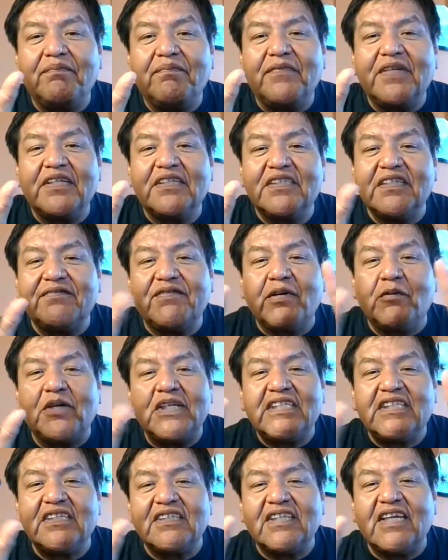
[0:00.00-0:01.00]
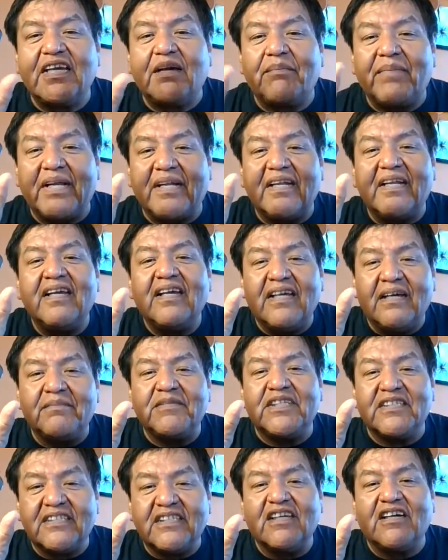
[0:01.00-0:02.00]
There's different ways to say it, but I'm
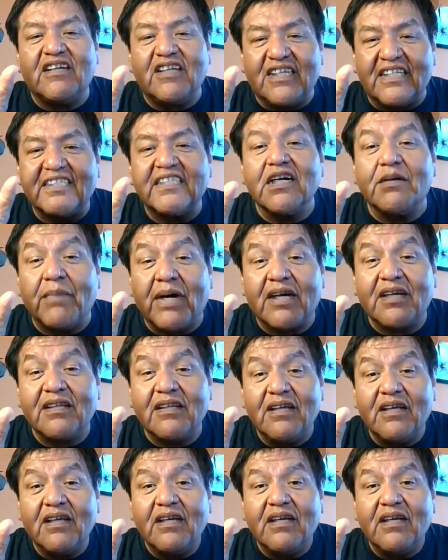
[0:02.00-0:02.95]
just telling you it's humakt.